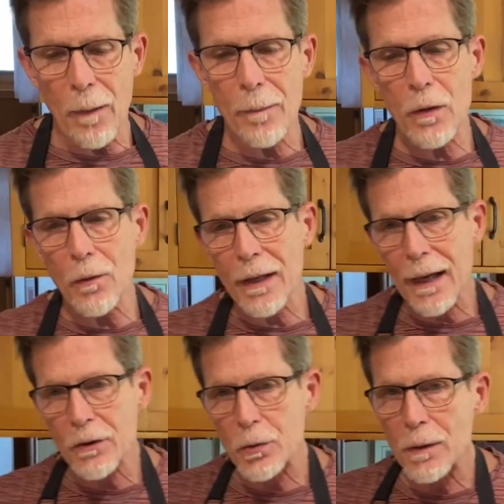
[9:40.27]
You can
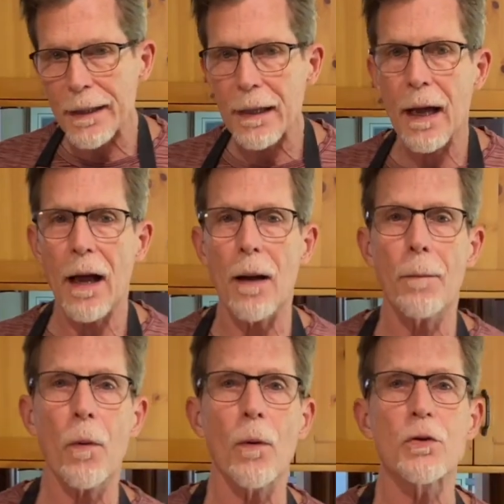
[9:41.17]
actually
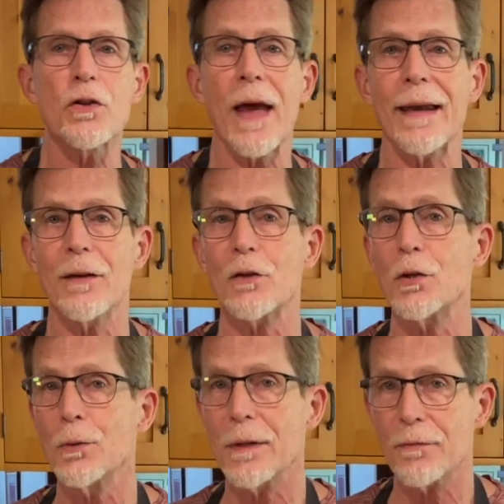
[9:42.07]
approach that in
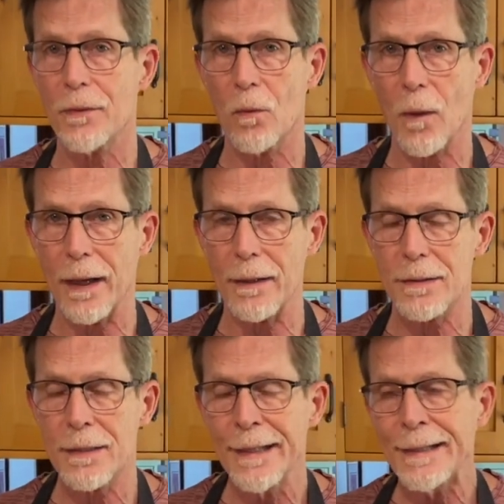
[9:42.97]
2 different
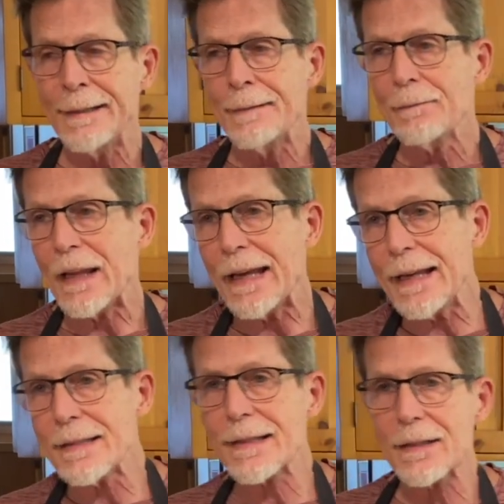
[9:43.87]
ways. The
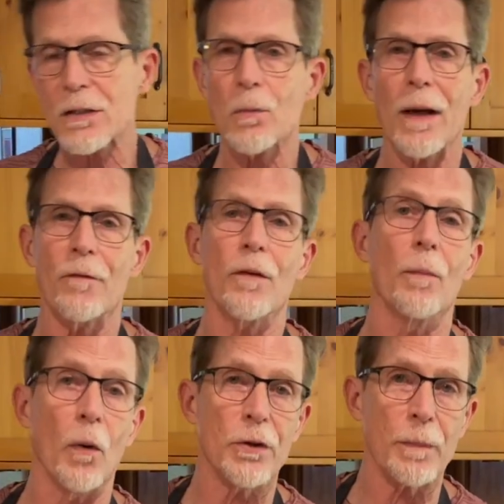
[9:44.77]
easiest way for
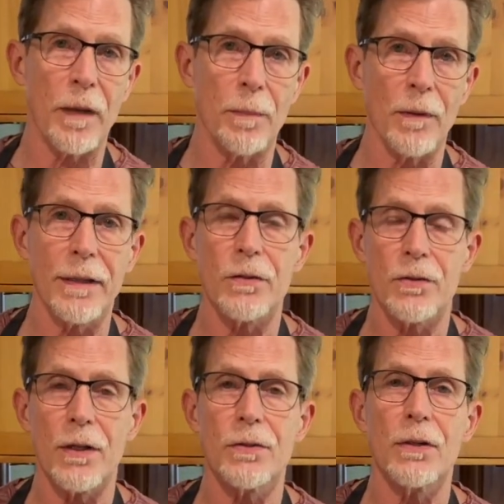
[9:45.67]
most people is
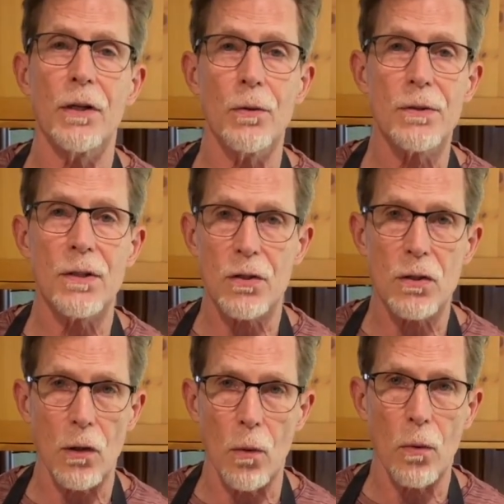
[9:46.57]
just to use a
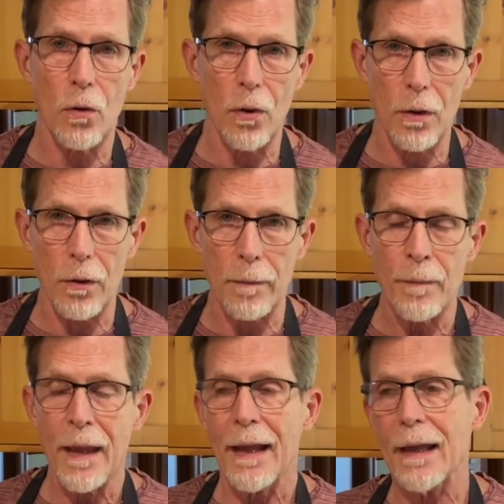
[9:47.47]
slow cooker.
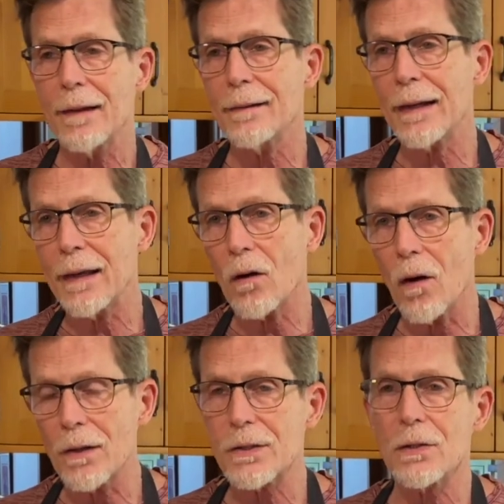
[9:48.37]
And it
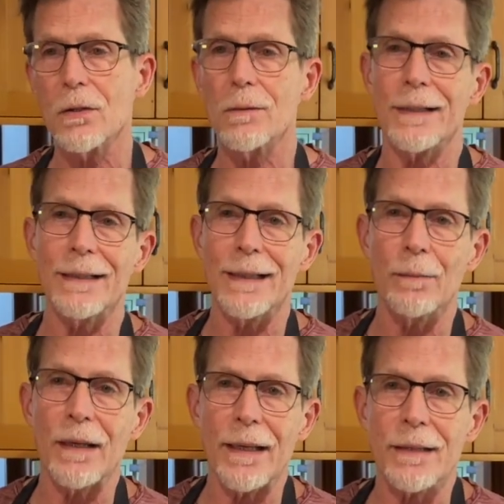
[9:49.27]
also
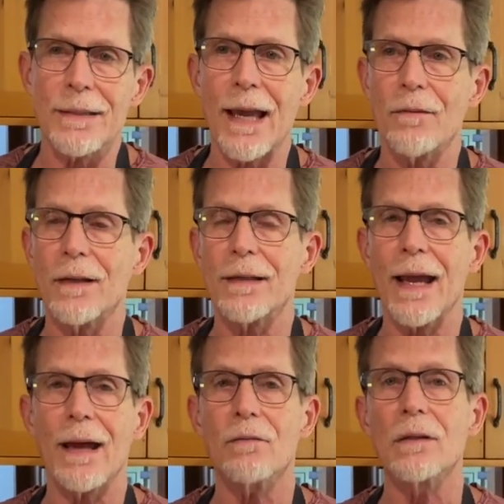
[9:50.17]
eliminates having to
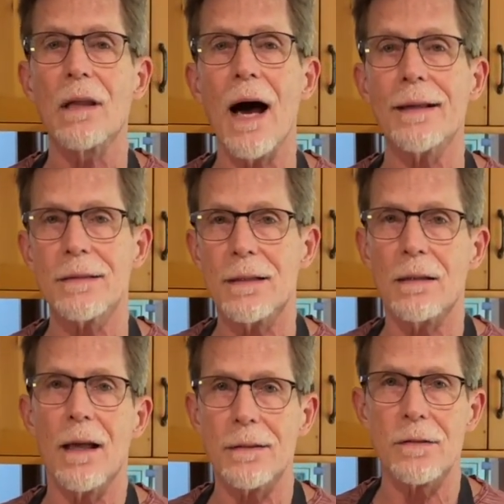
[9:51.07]
have lots and
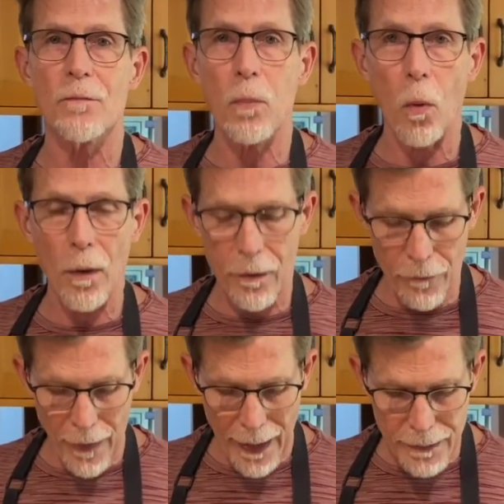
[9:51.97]
lots of pork
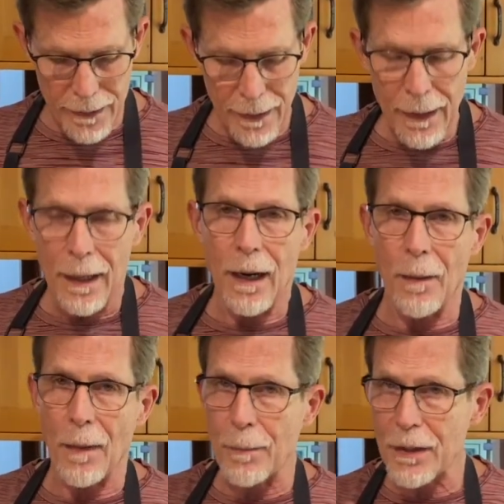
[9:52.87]
fat.
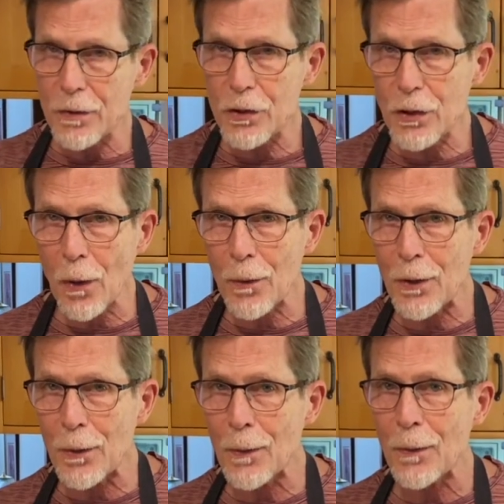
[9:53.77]
I'm going to show
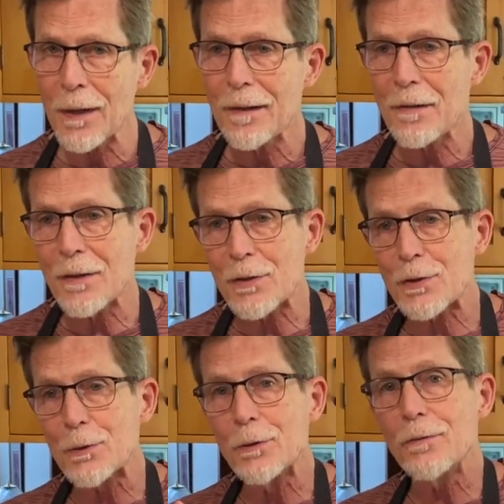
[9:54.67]
you the
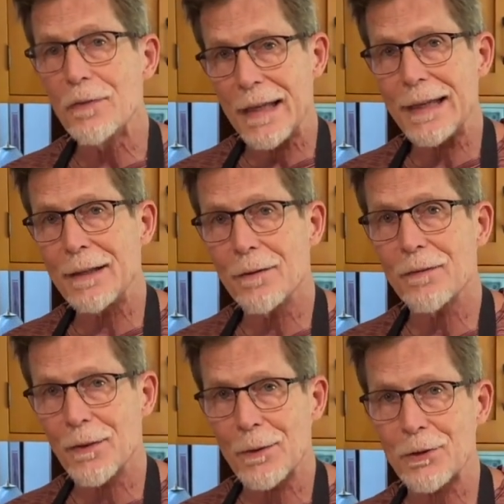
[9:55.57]
sous vide
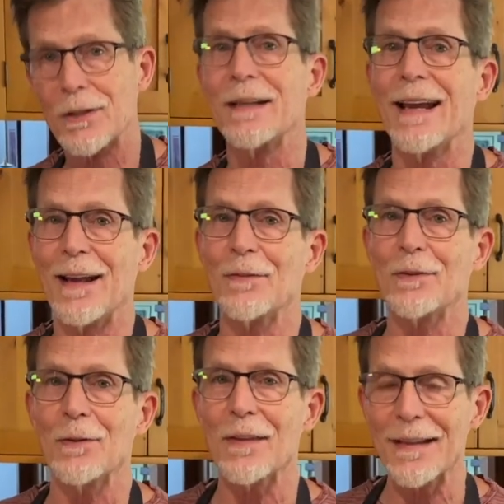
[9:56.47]
version
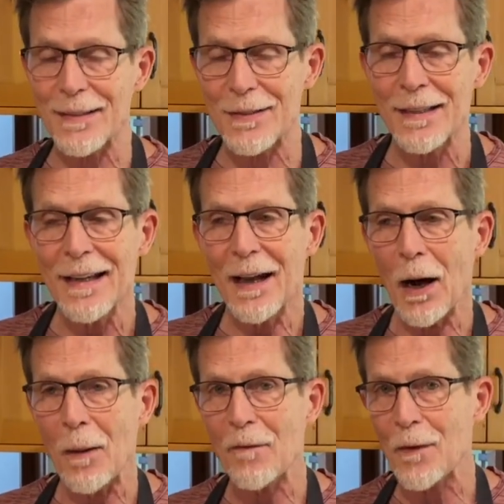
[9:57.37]
after this
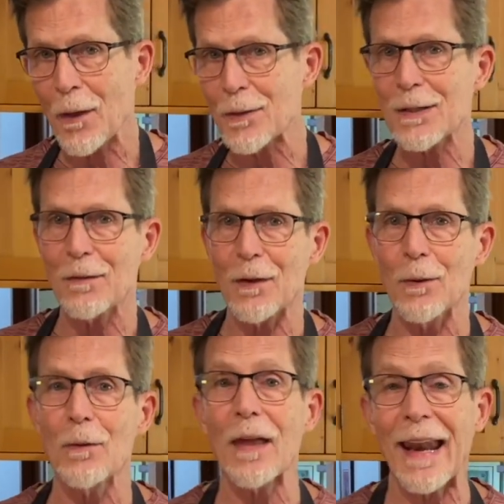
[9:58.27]
for those of
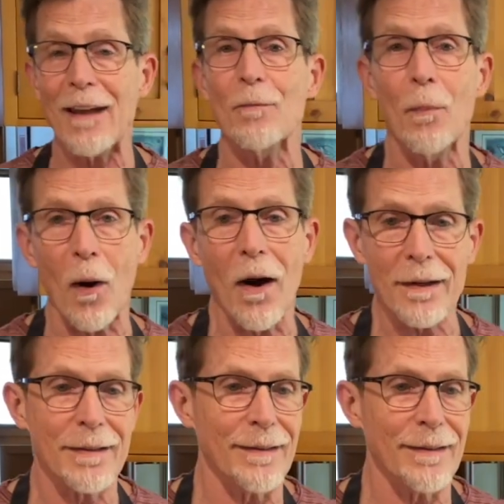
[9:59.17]
you that have bought